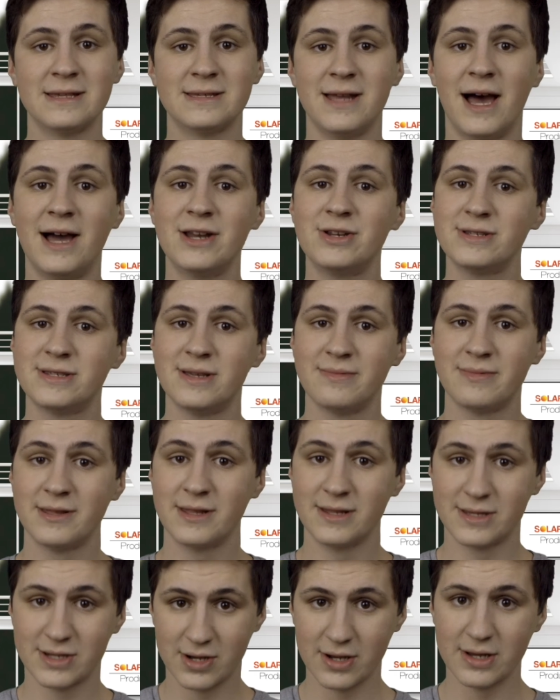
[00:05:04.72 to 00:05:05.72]
is not just something
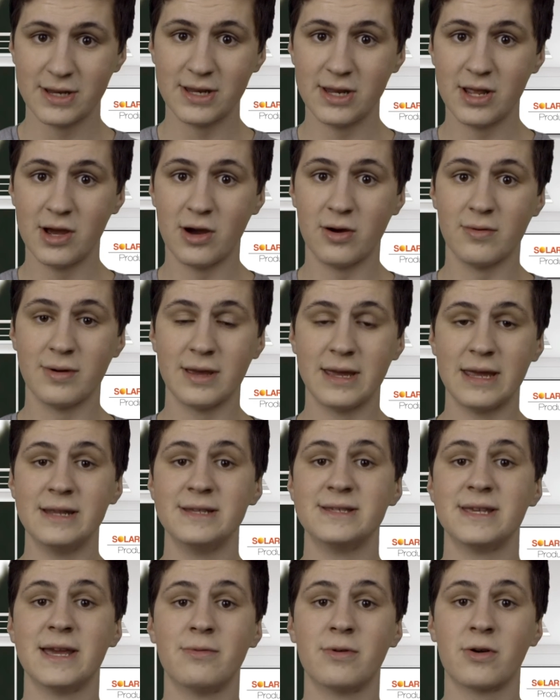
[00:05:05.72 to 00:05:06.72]
that's good to know, it
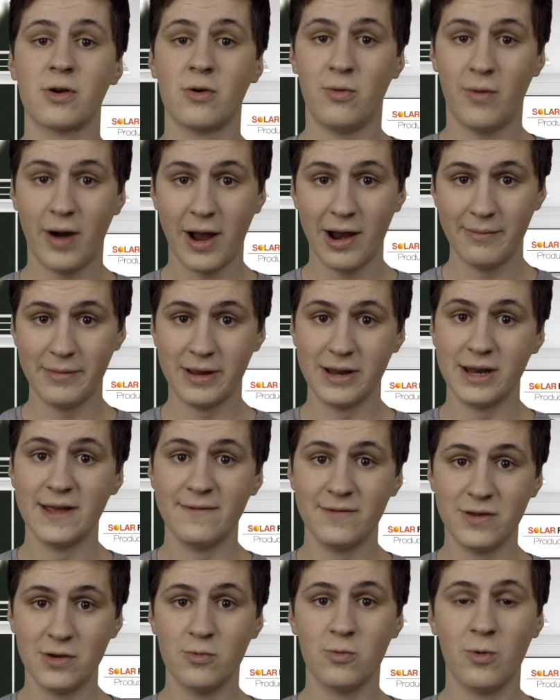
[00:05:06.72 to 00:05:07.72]
is a requirement
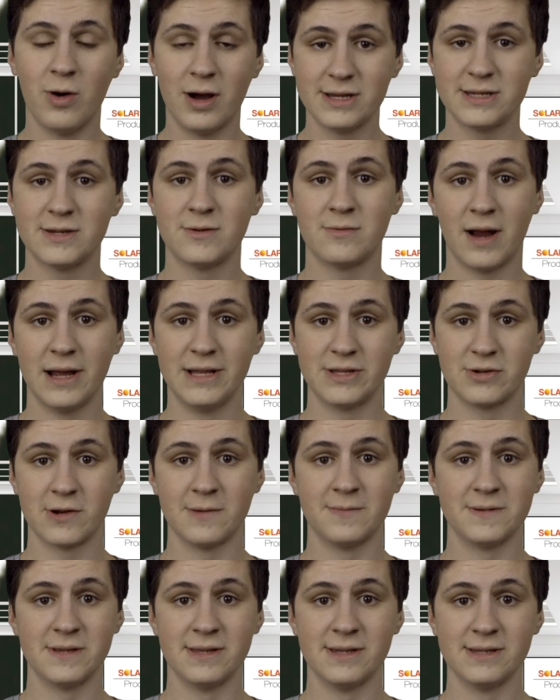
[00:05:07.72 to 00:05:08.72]
if you want to write
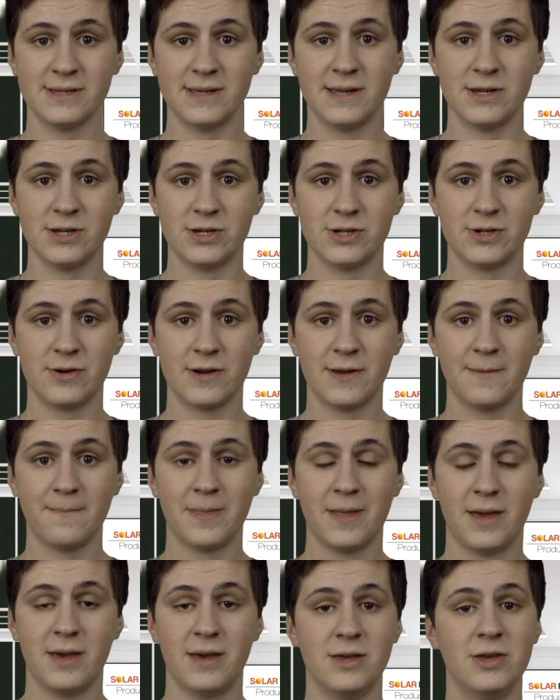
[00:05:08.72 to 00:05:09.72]
scripts in this industry.
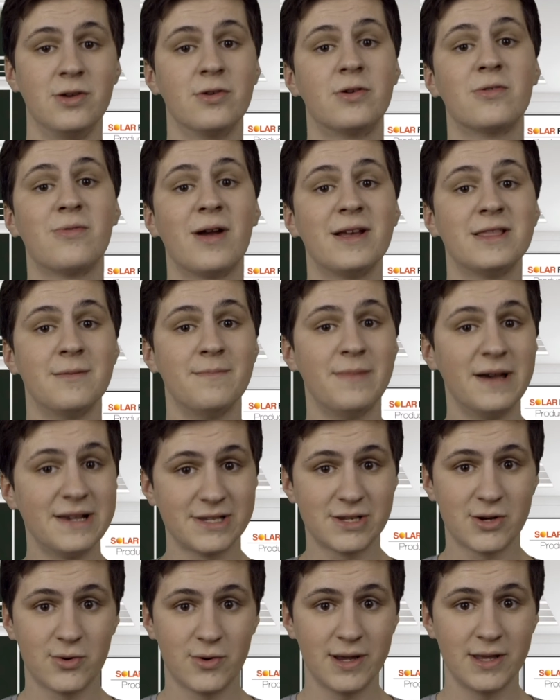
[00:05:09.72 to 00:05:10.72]
You could write the
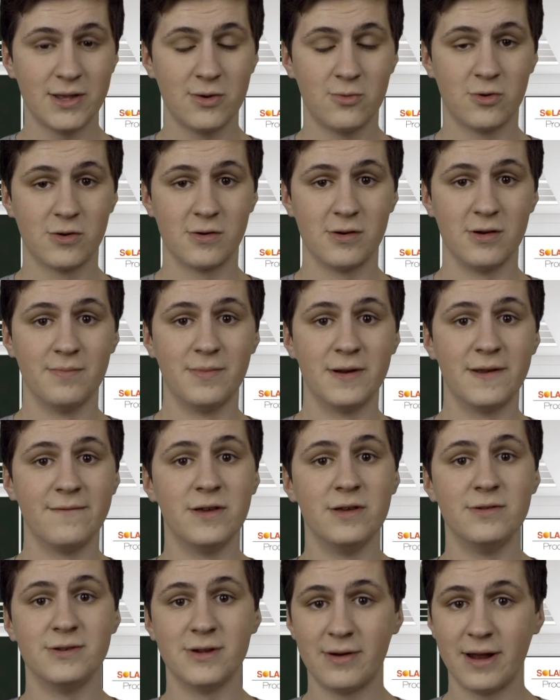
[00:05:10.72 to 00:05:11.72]
best story in the world, but
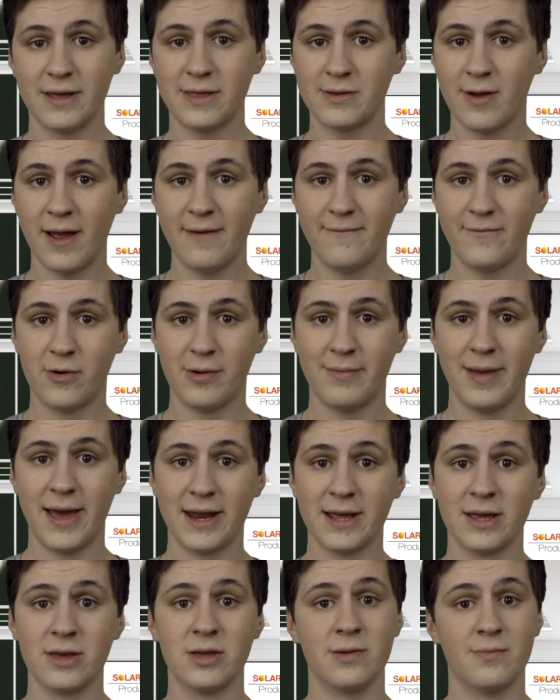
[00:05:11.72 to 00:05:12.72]
if you don't have the right
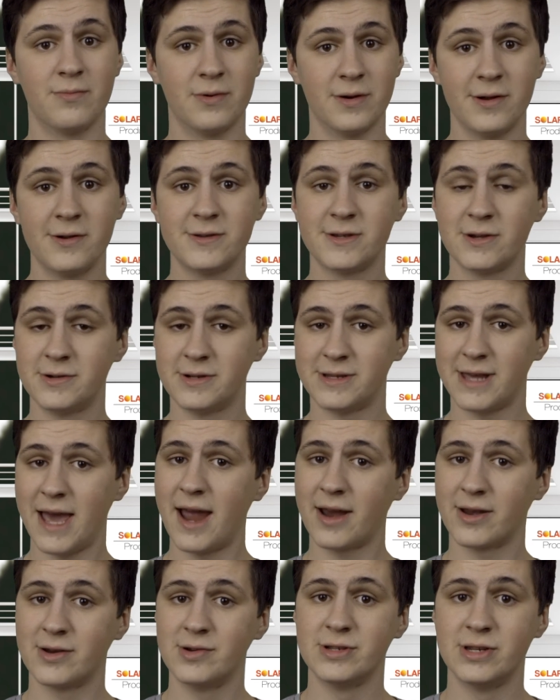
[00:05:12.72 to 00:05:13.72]
formatting, producers,
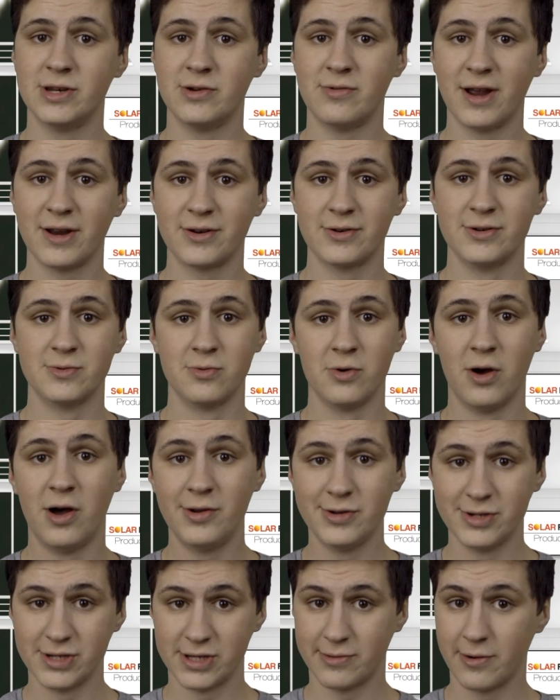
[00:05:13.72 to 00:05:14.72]
actors, and directors will
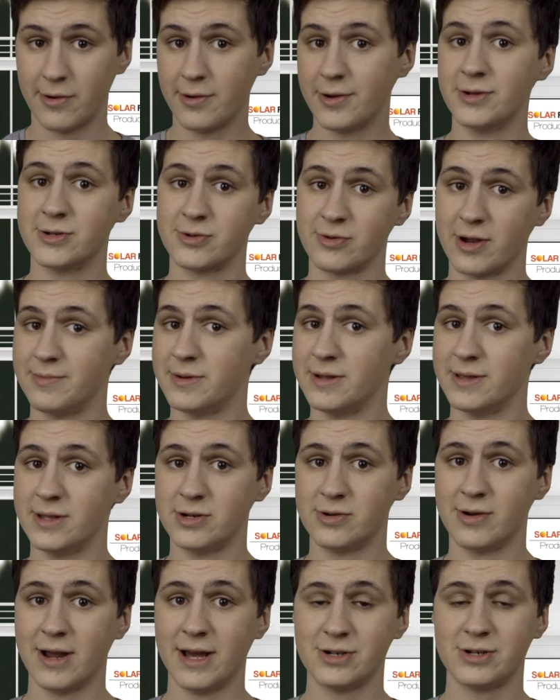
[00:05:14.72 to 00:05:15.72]
all just throw your script in the
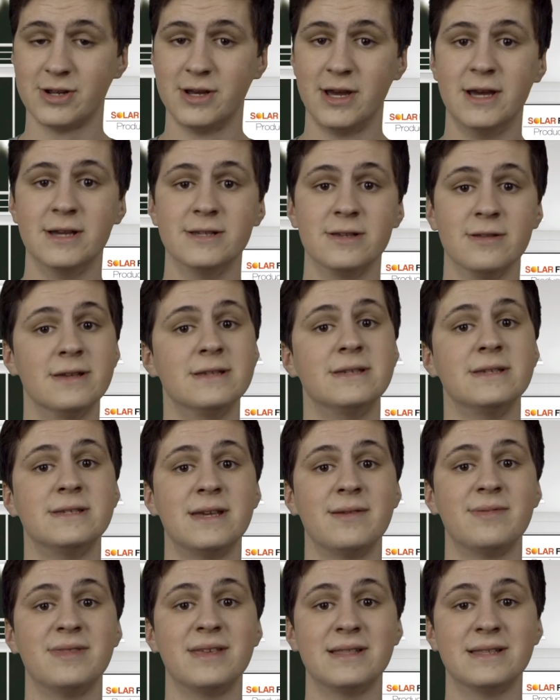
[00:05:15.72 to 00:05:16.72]
trash. So this is
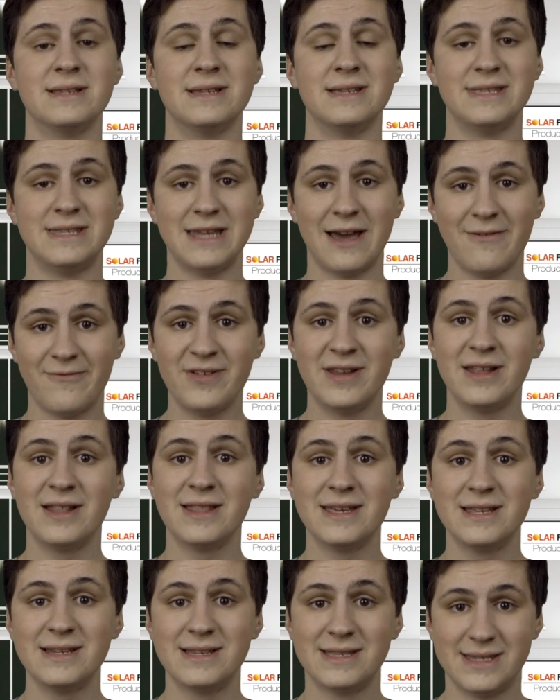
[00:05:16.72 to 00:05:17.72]
something to
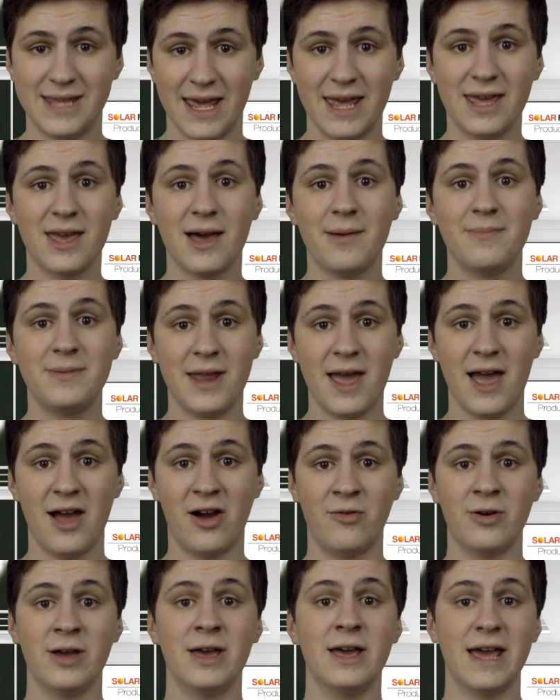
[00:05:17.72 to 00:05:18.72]
definitely take up
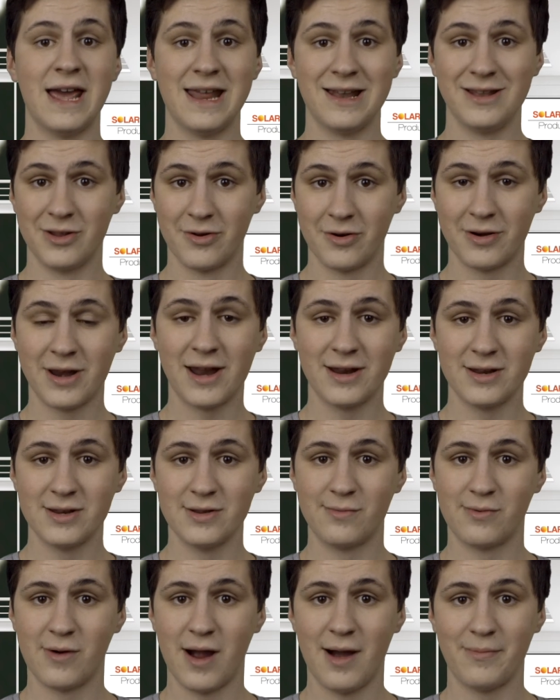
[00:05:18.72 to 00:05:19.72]
now and learn how to
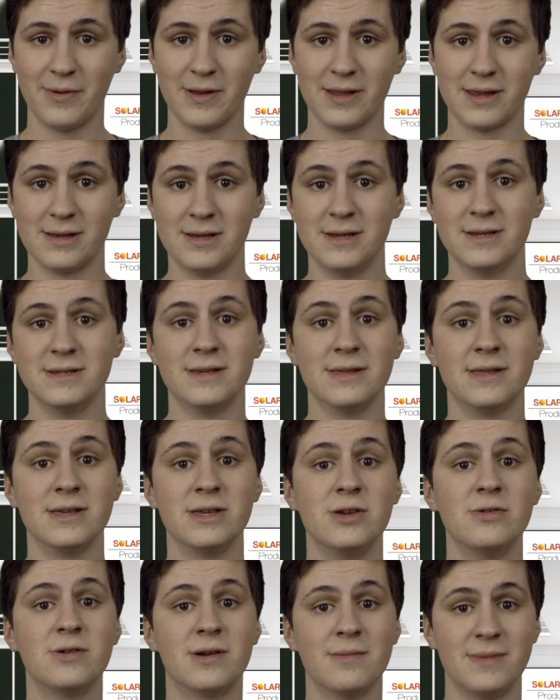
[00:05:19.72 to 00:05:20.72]
do properly so that
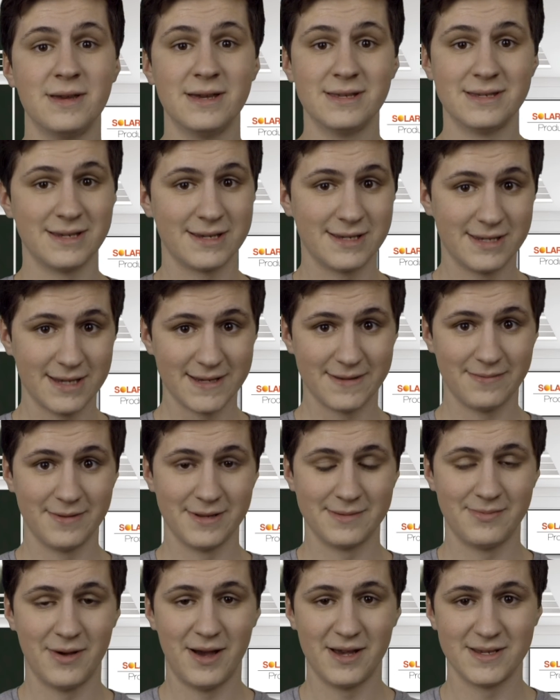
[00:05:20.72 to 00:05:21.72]
you can be as successful
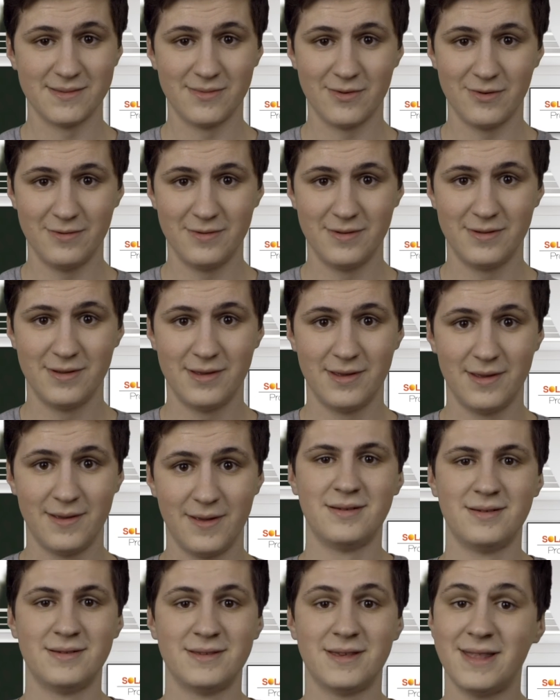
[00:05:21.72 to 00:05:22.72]
as possible.
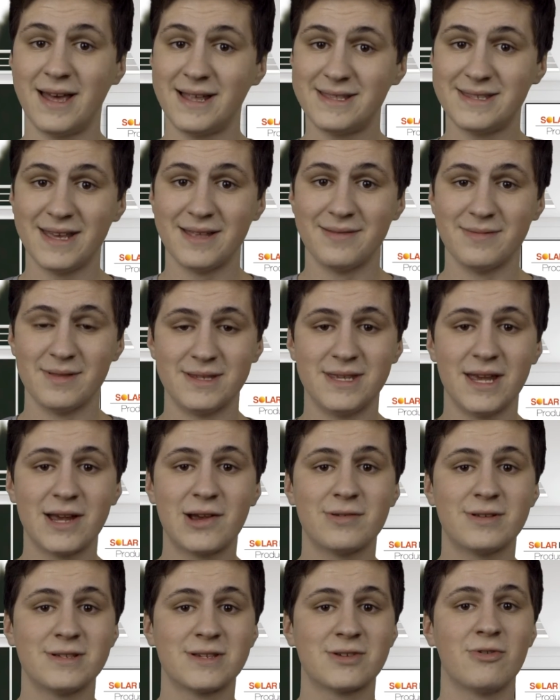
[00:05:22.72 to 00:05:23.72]
So that's it, the
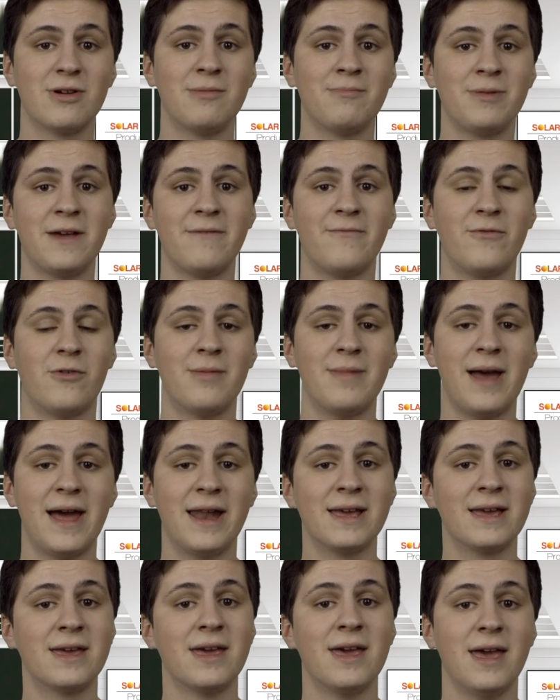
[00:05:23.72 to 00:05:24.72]
secret to screenplay
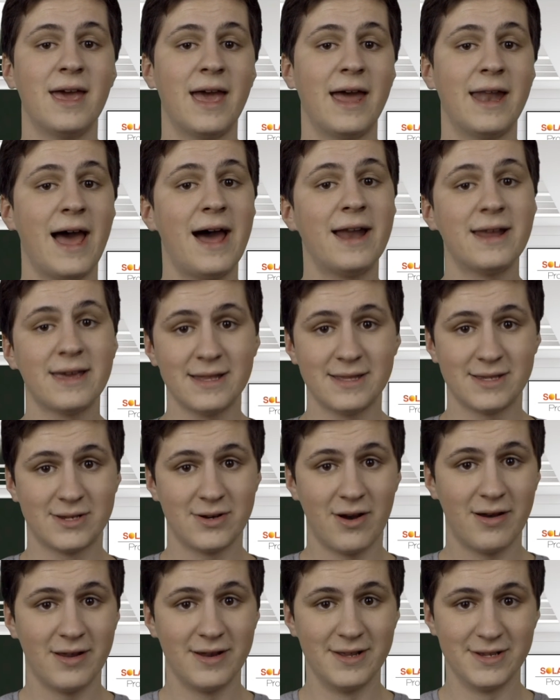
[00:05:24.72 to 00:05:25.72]
formatting and how to get
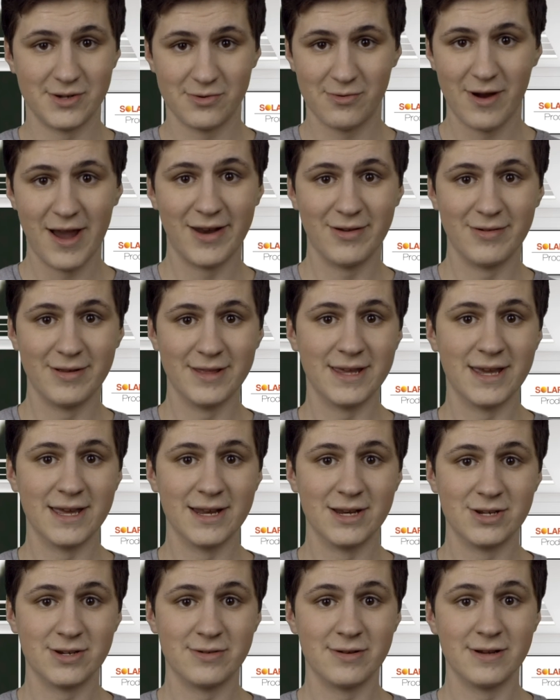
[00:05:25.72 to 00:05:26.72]
started as a writer in the
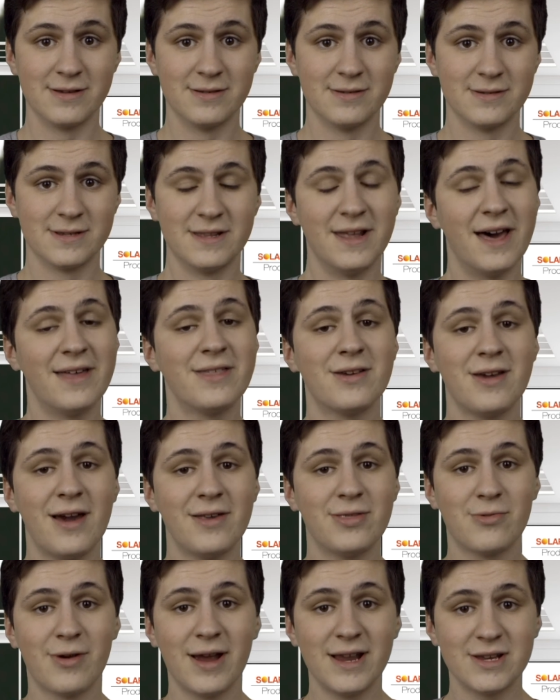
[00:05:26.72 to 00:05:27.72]
industry. So now that you
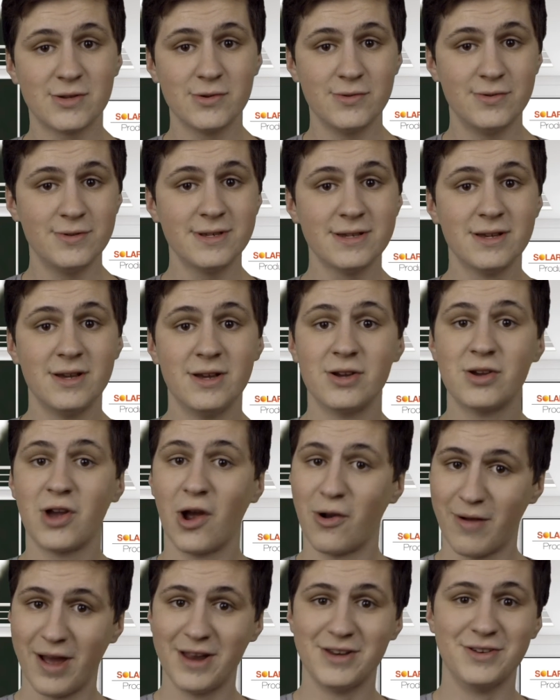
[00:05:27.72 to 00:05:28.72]
have the right tools,
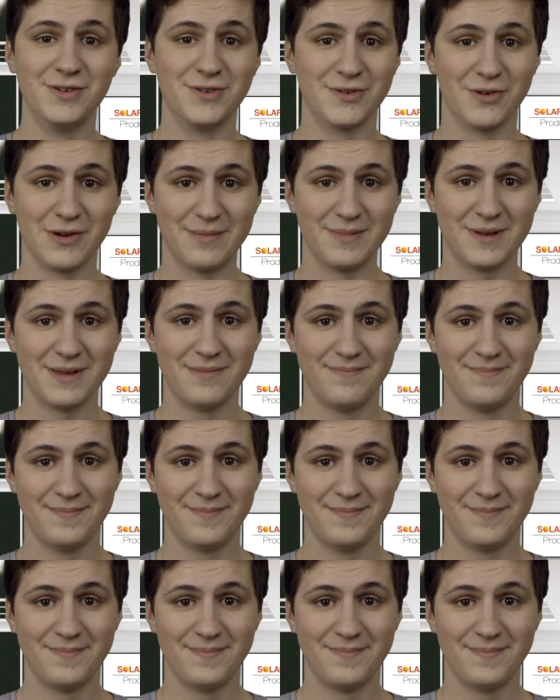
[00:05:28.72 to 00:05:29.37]
go write your script.